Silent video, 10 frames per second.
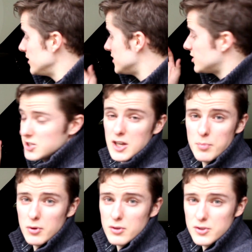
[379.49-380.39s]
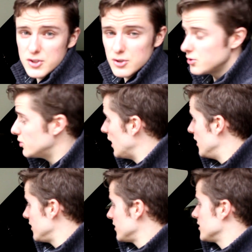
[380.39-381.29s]
It's cheaper also,
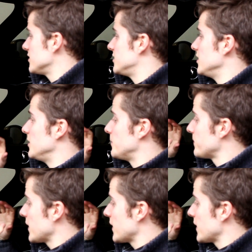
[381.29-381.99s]
and I gotta say,